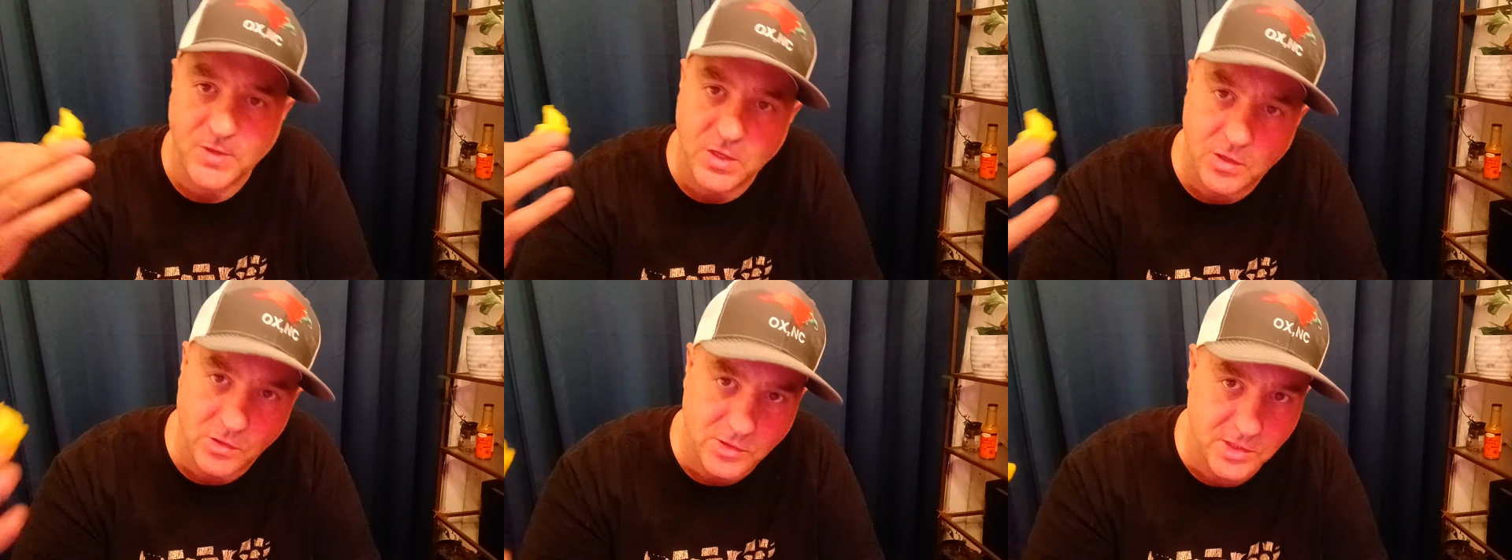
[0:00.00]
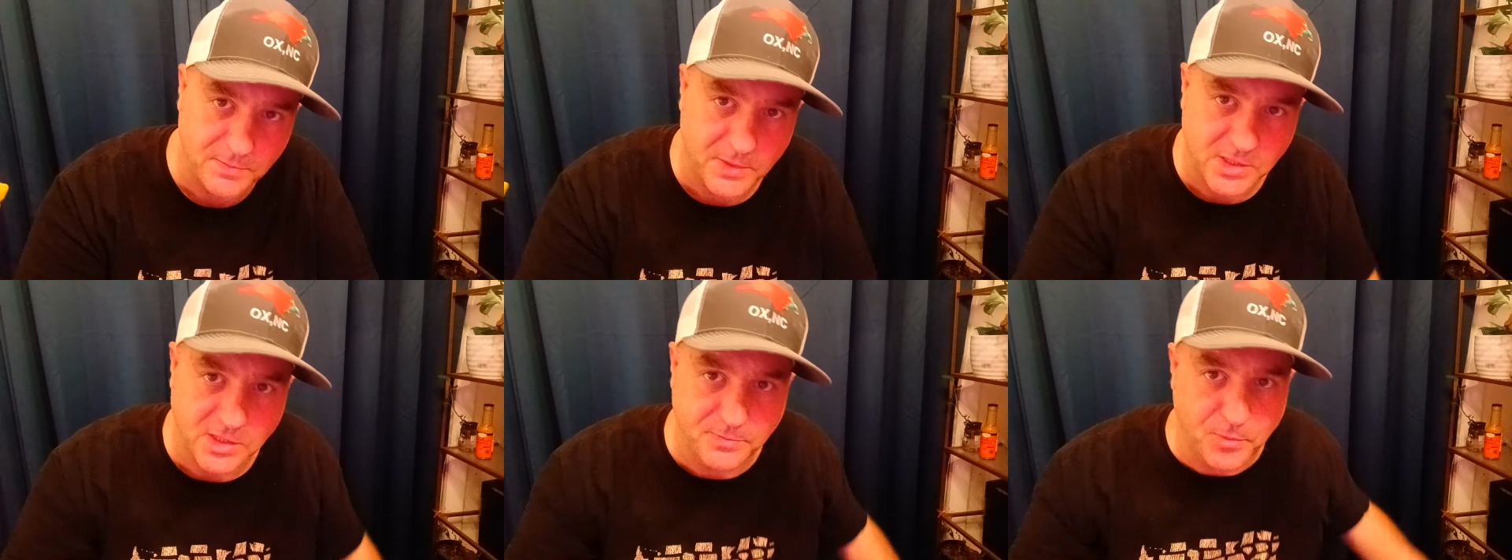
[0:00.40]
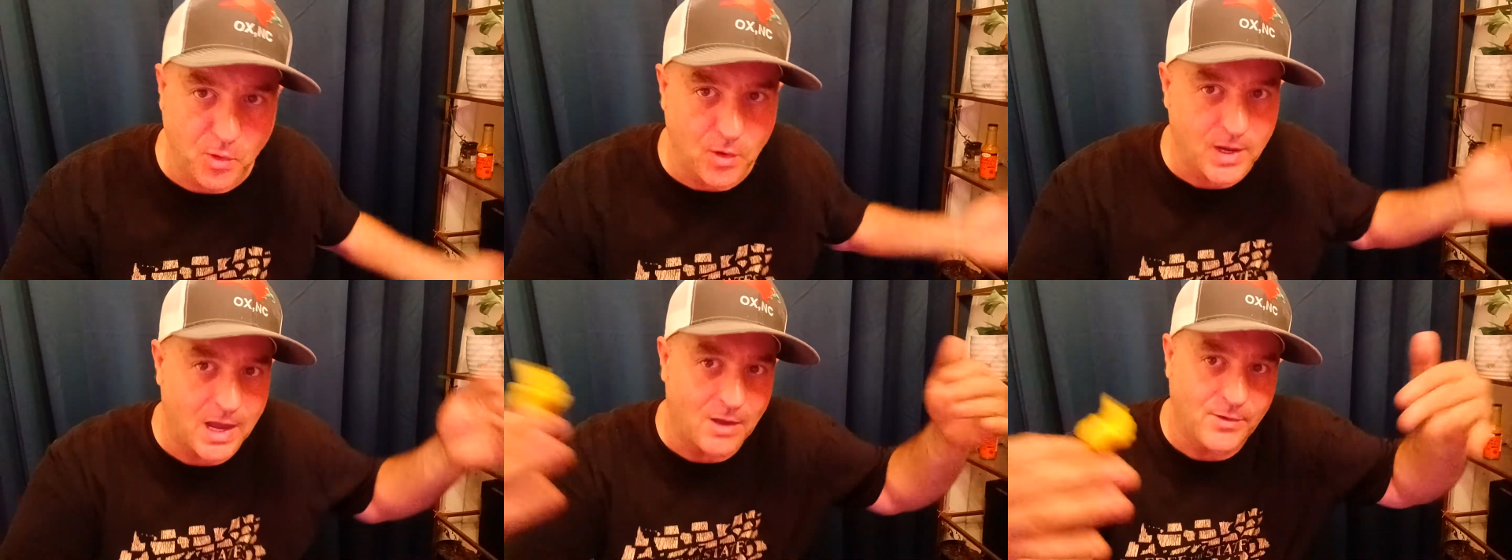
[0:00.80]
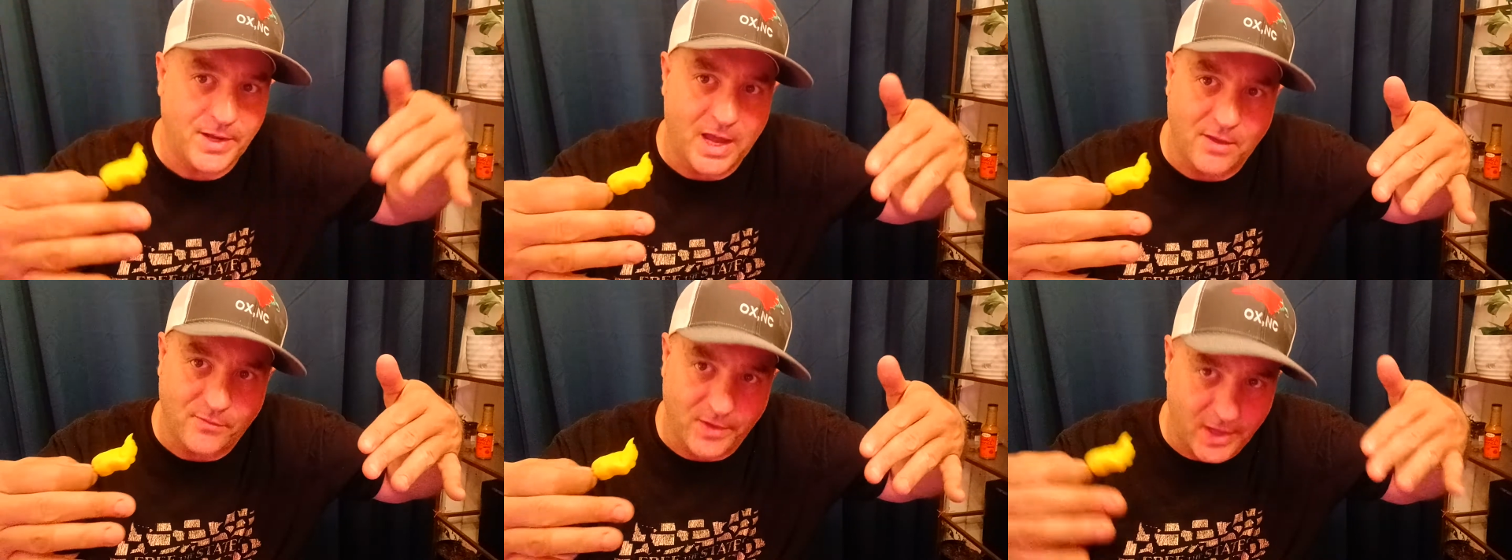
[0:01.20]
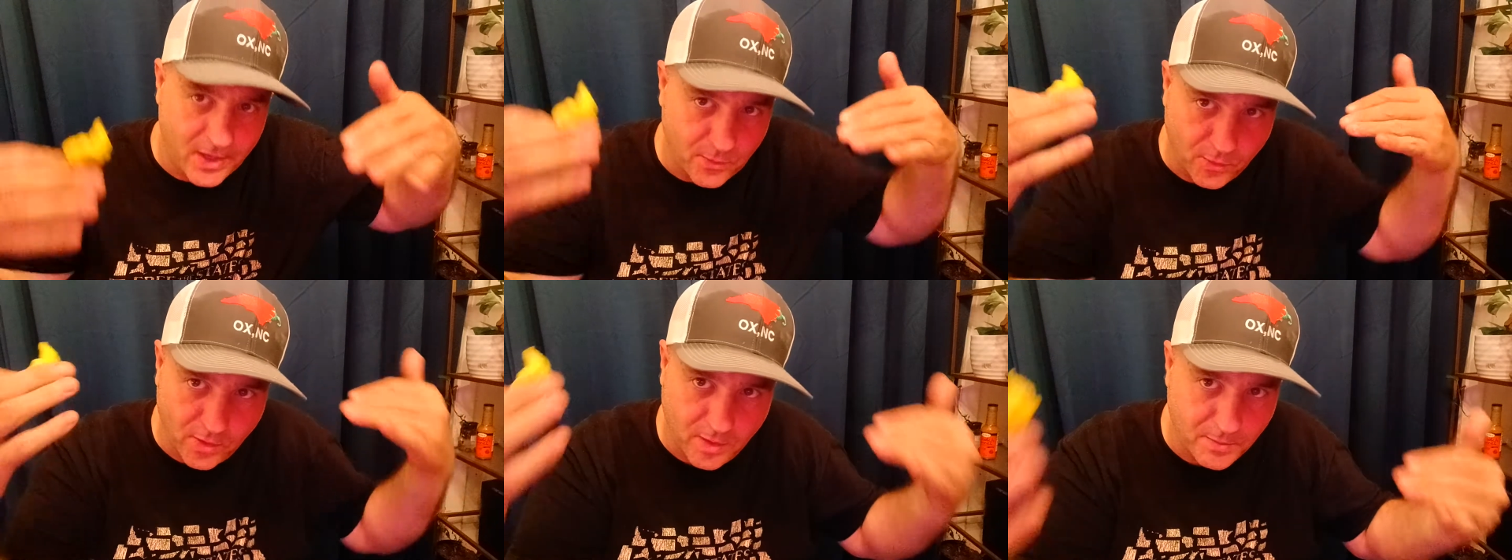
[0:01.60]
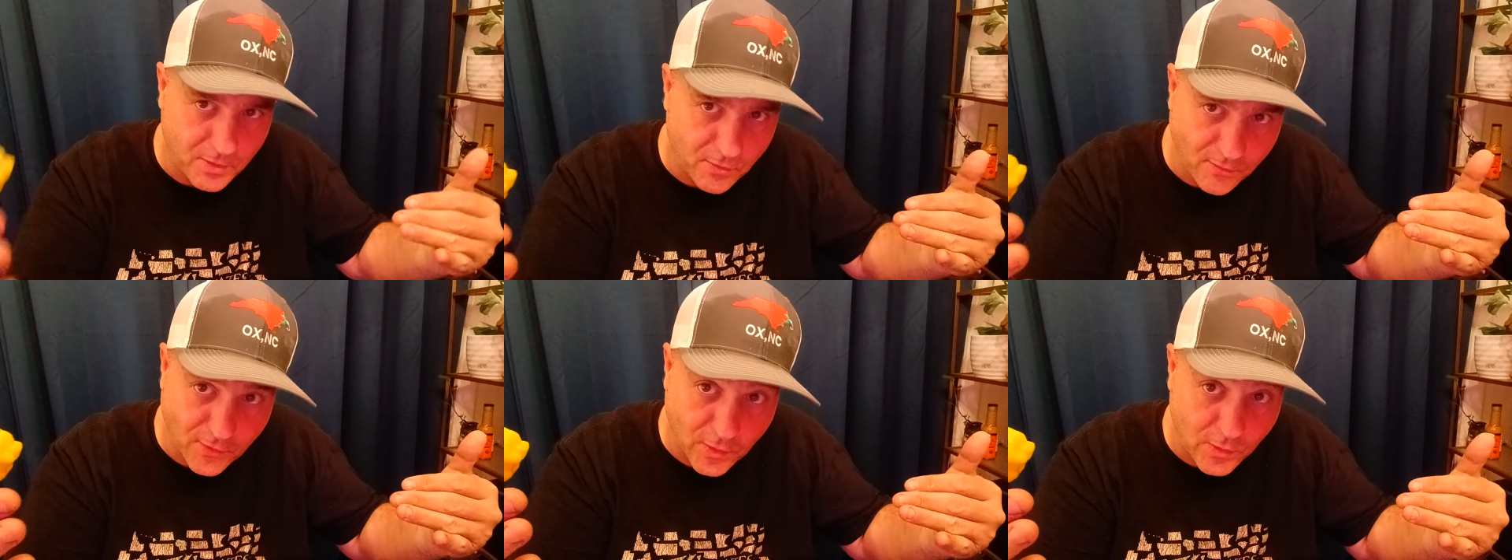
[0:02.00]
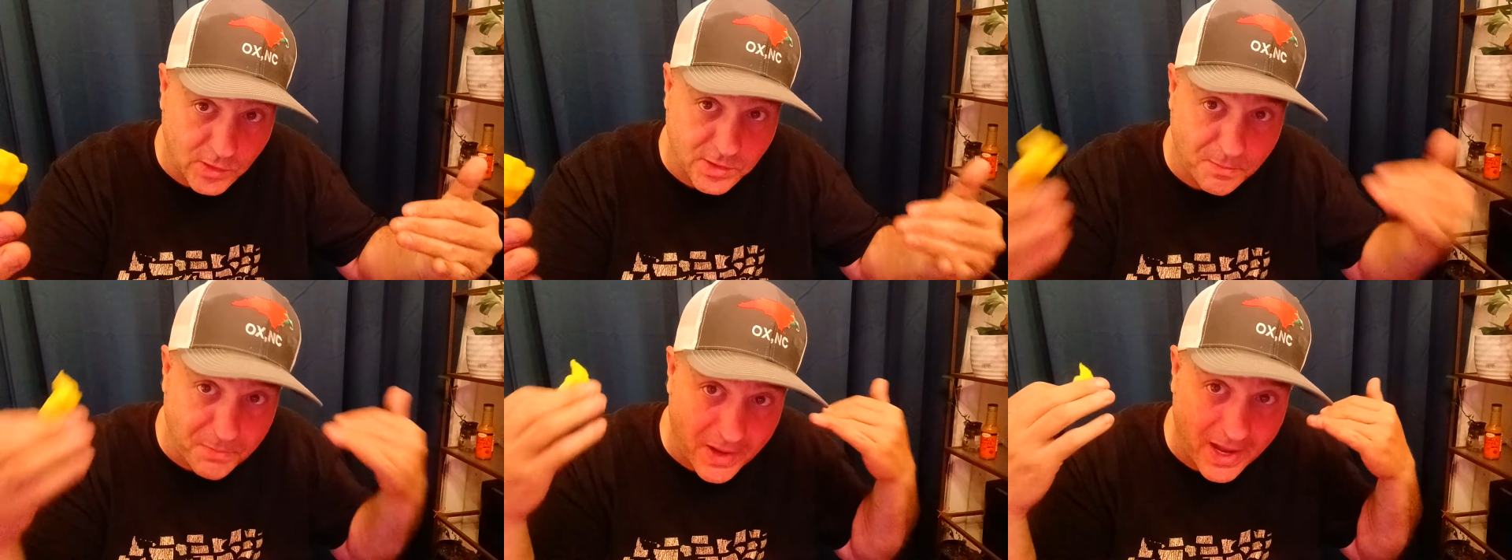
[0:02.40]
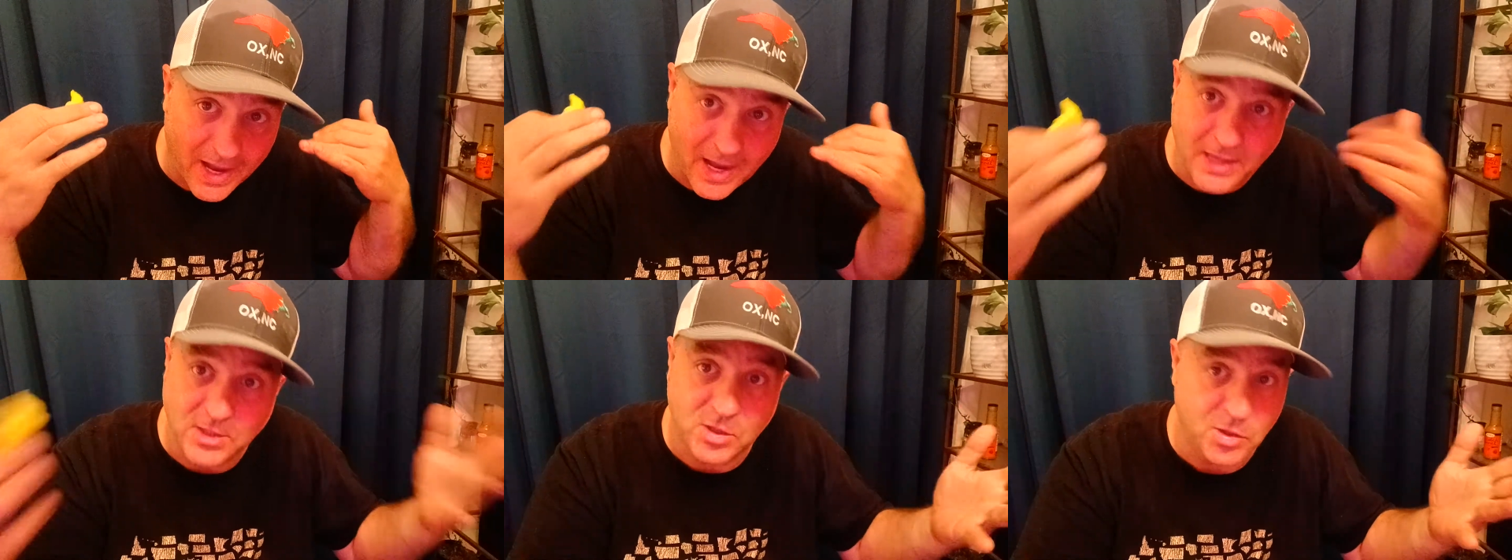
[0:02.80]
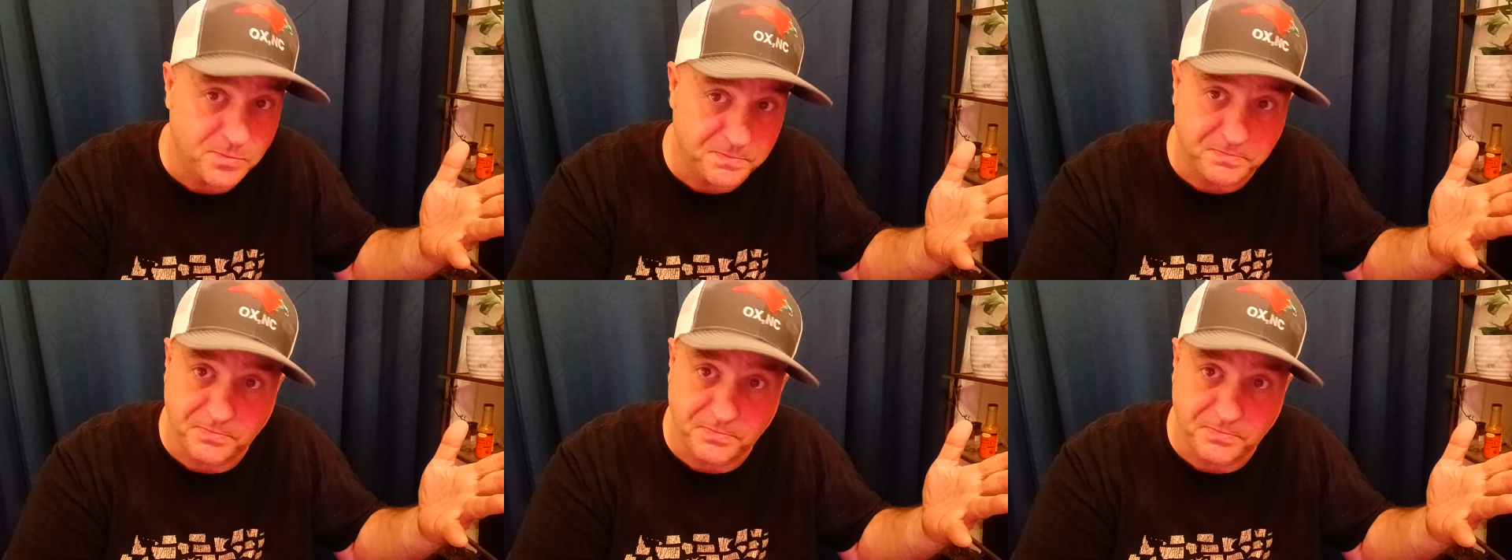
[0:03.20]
You'll see Mrs. BullCow dive in, and we're going to be reviewing some pods